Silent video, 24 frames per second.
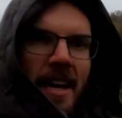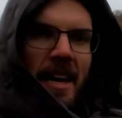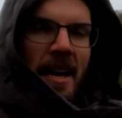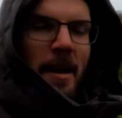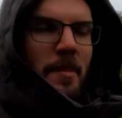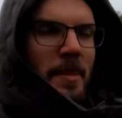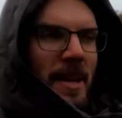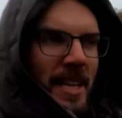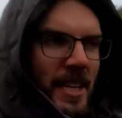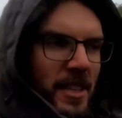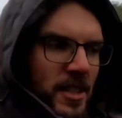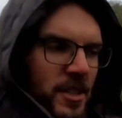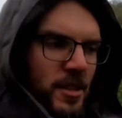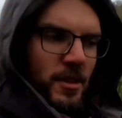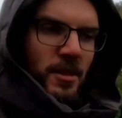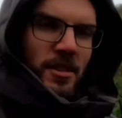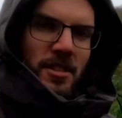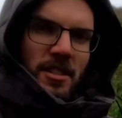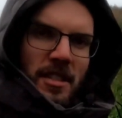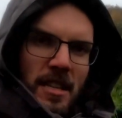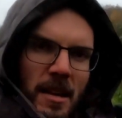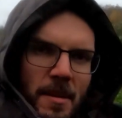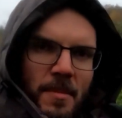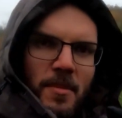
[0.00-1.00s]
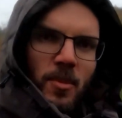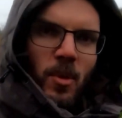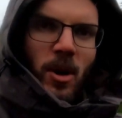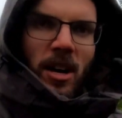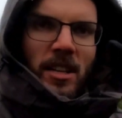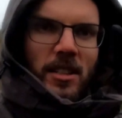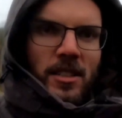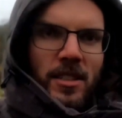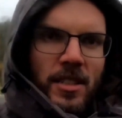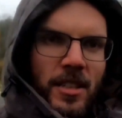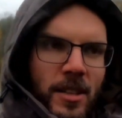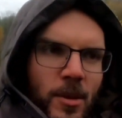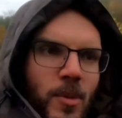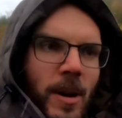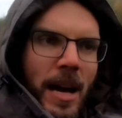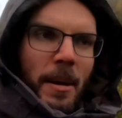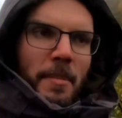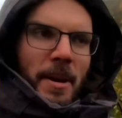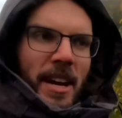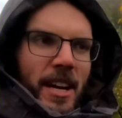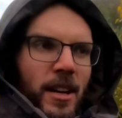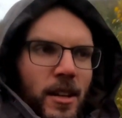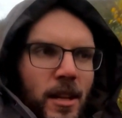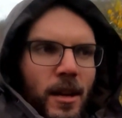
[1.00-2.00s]
I managed to somewhat wear
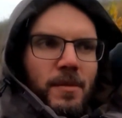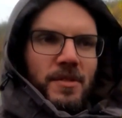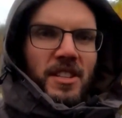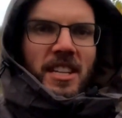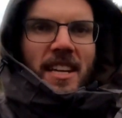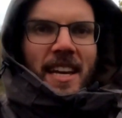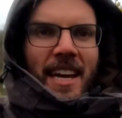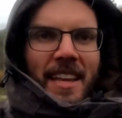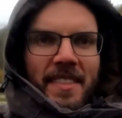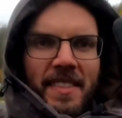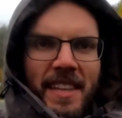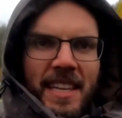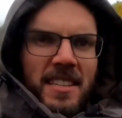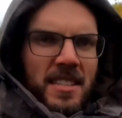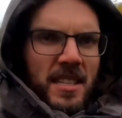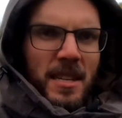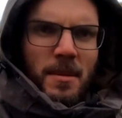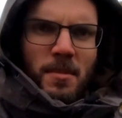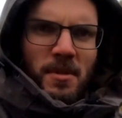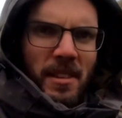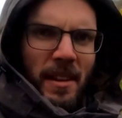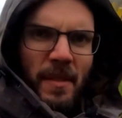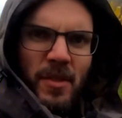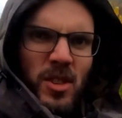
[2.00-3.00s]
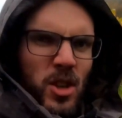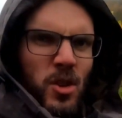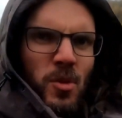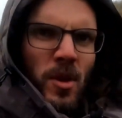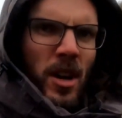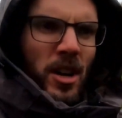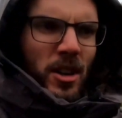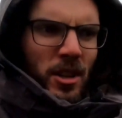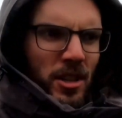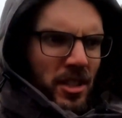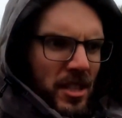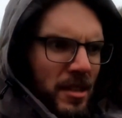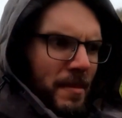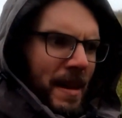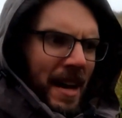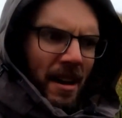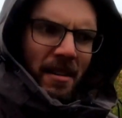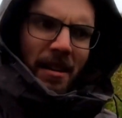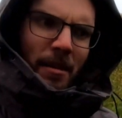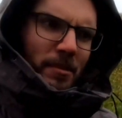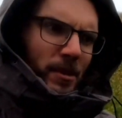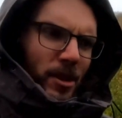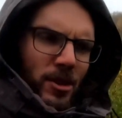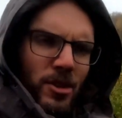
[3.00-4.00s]
my gloves again. They seem to have shrunk
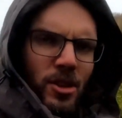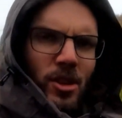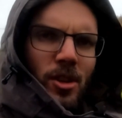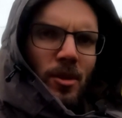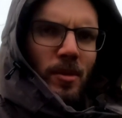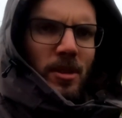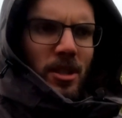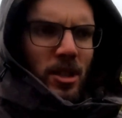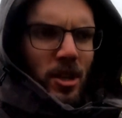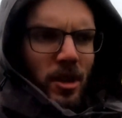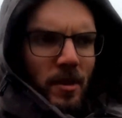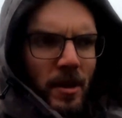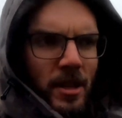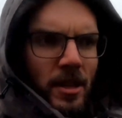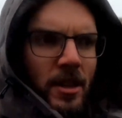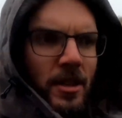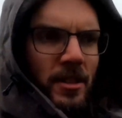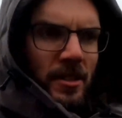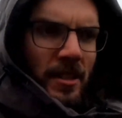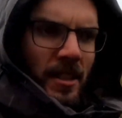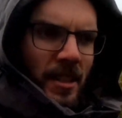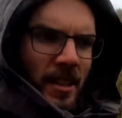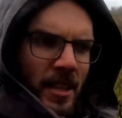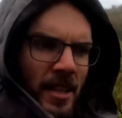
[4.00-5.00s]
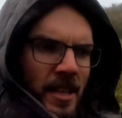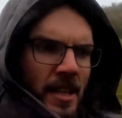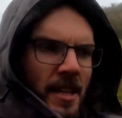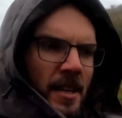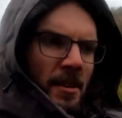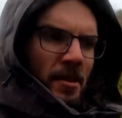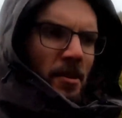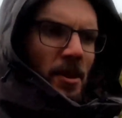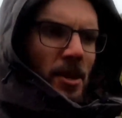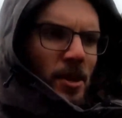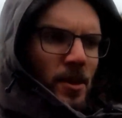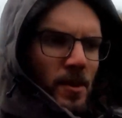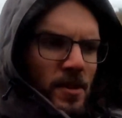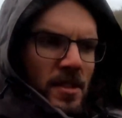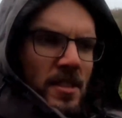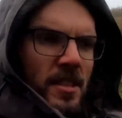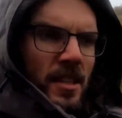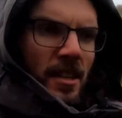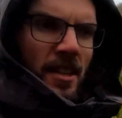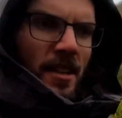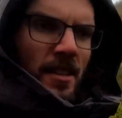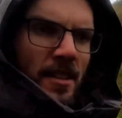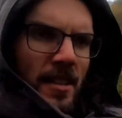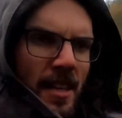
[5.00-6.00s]
somehow. I'm not sure what's going on we used
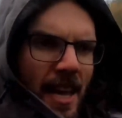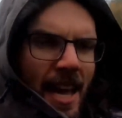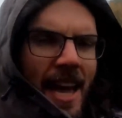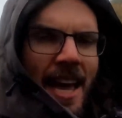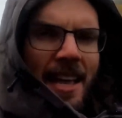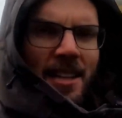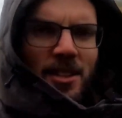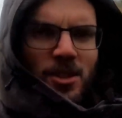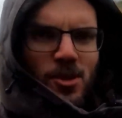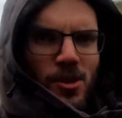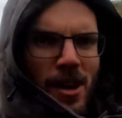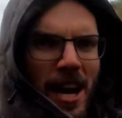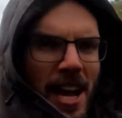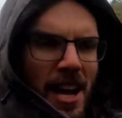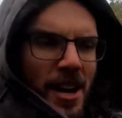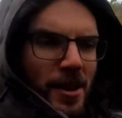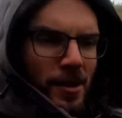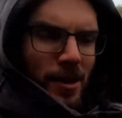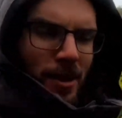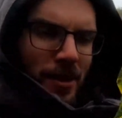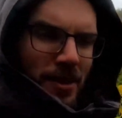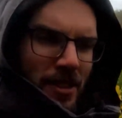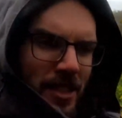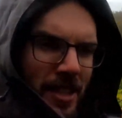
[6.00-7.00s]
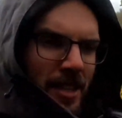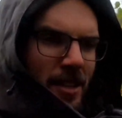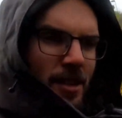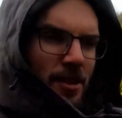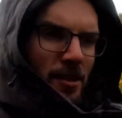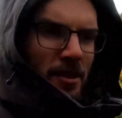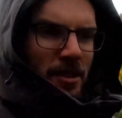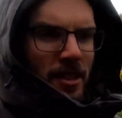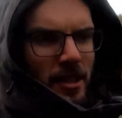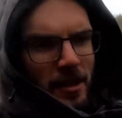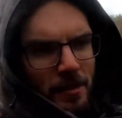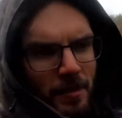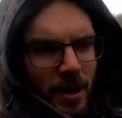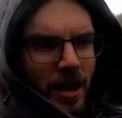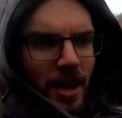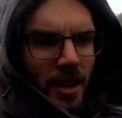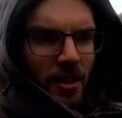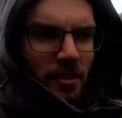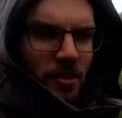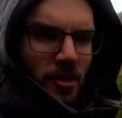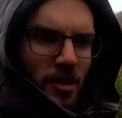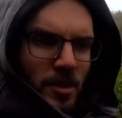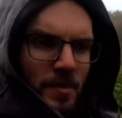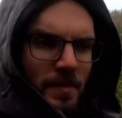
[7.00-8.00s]
the, the hand dryer on the, on the
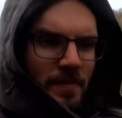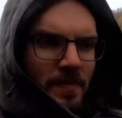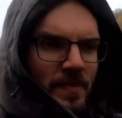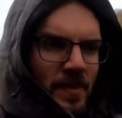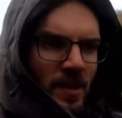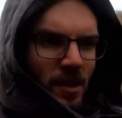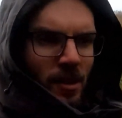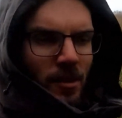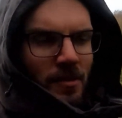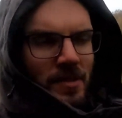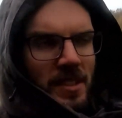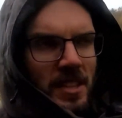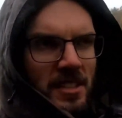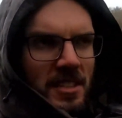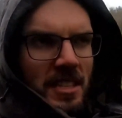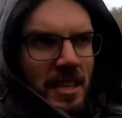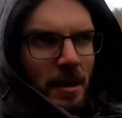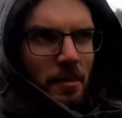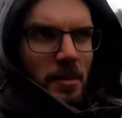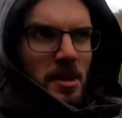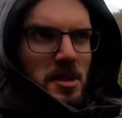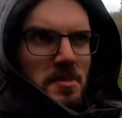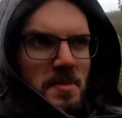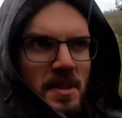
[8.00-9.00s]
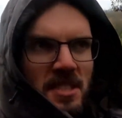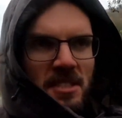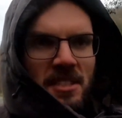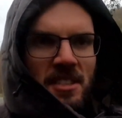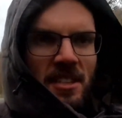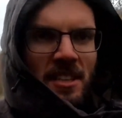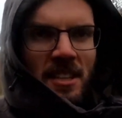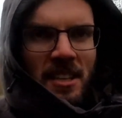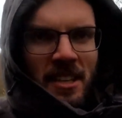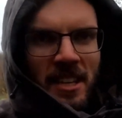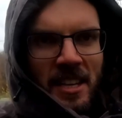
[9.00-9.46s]
bathroom of the establishment.